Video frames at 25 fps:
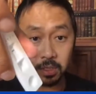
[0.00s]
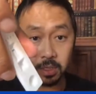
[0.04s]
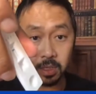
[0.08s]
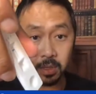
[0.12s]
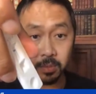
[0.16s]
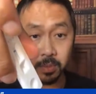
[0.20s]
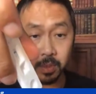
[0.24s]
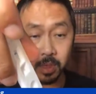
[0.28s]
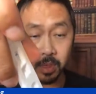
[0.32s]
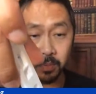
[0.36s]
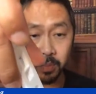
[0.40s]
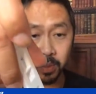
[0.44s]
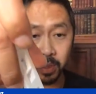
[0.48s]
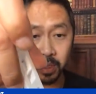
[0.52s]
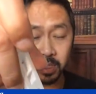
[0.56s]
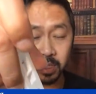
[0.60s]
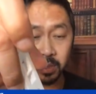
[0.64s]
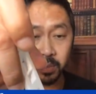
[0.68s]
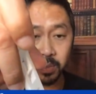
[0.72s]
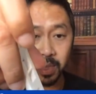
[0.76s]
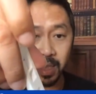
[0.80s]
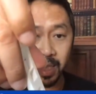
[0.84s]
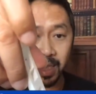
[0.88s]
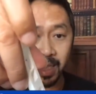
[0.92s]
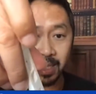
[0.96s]
It picks up
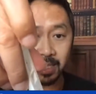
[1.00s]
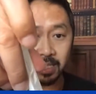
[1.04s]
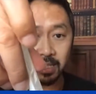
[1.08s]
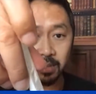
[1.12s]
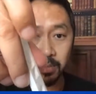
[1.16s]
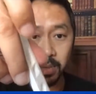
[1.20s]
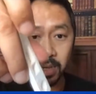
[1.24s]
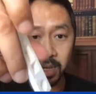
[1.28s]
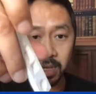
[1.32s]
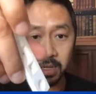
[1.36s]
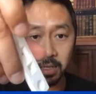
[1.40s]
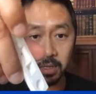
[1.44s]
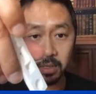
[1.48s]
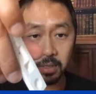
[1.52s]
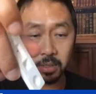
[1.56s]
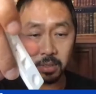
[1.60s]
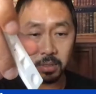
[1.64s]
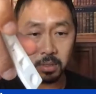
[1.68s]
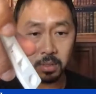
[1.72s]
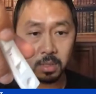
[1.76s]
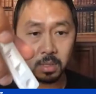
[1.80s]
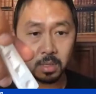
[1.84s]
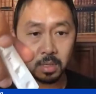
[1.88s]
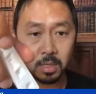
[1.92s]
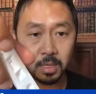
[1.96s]
the antibodies.
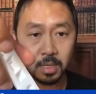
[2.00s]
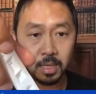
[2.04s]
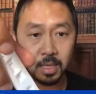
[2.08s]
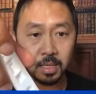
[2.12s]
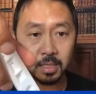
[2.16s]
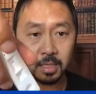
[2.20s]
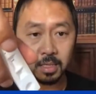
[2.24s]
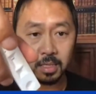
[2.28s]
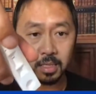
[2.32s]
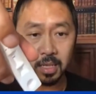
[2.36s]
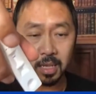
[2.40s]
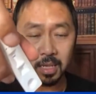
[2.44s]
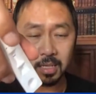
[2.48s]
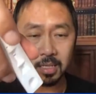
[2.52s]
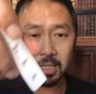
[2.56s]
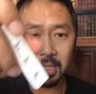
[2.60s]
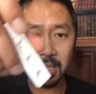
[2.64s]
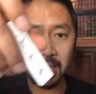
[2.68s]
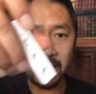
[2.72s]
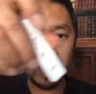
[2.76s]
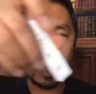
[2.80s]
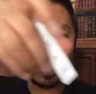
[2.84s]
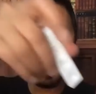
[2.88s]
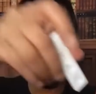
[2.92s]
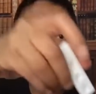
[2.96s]
It detects the
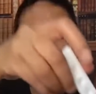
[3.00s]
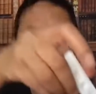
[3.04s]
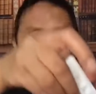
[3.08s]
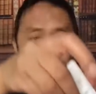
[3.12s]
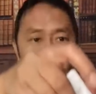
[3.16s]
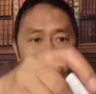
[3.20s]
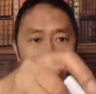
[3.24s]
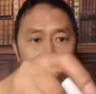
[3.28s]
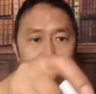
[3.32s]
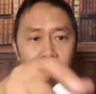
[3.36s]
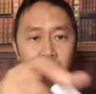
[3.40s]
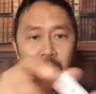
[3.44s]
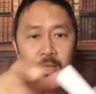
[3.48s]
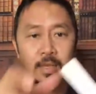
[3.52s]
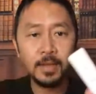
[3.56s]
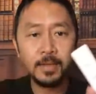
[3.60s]
antibodies.